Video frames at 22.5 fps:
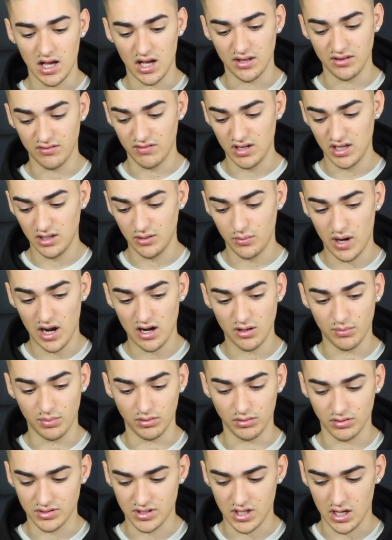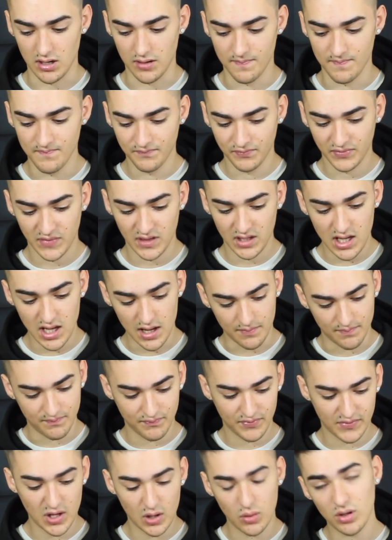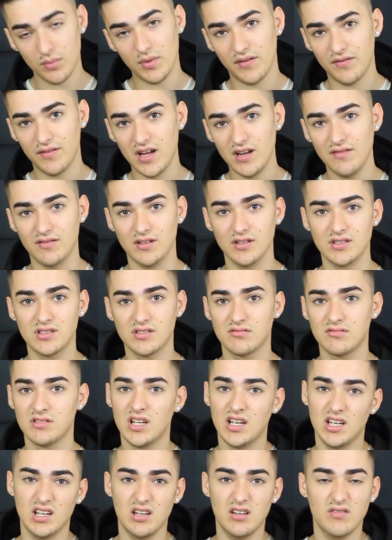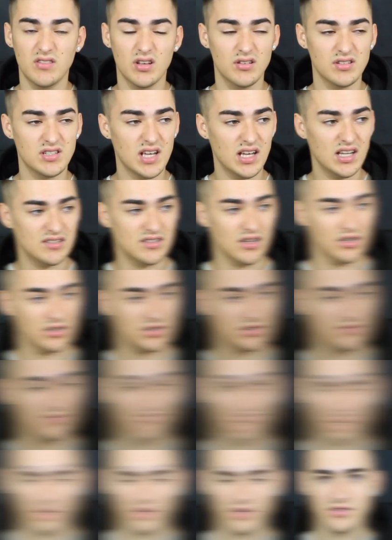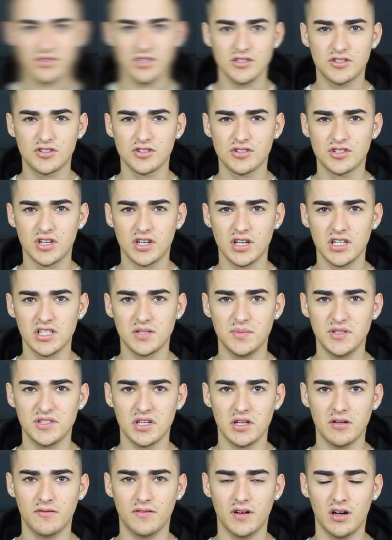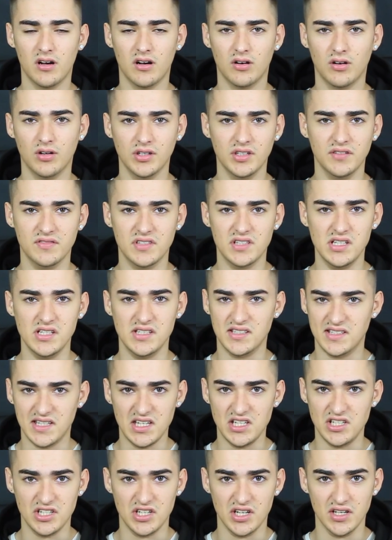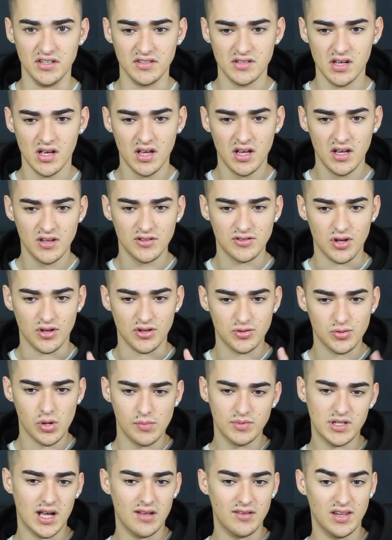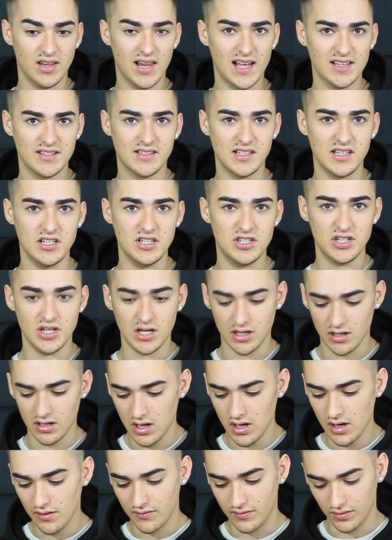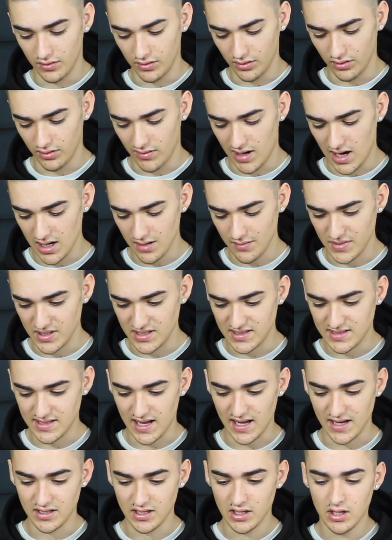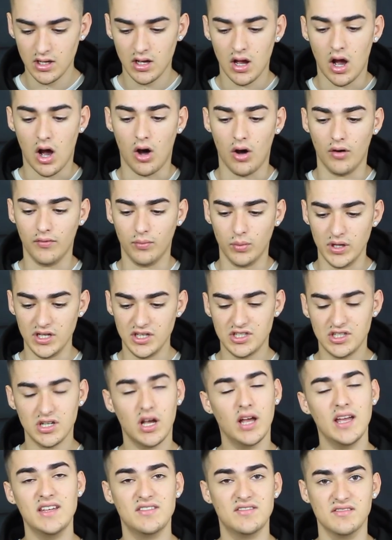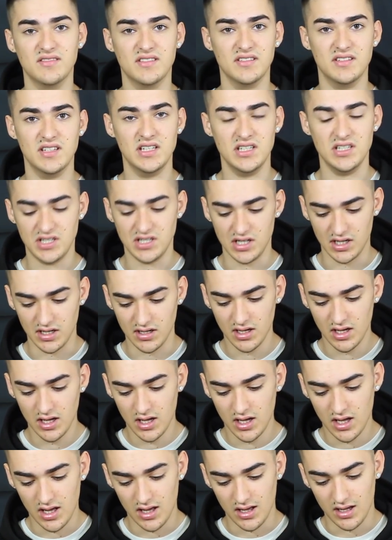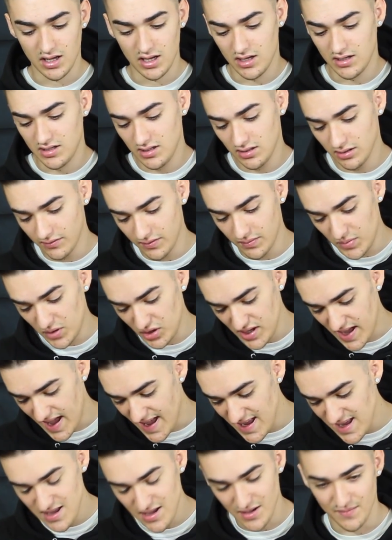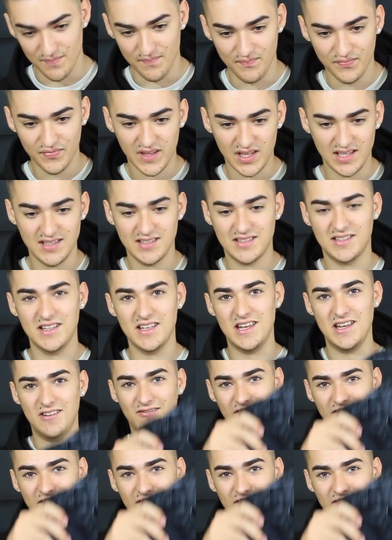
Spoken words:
and they're really wearable, so yeah, they're one of my favourites, even though it's ASOS. So it's just occurred to me so far, all you've seen is t-shirts. So I've swapped out the last t-shirt for another item instead, of which isn't a t-shirt. You love them or you hate them. It's the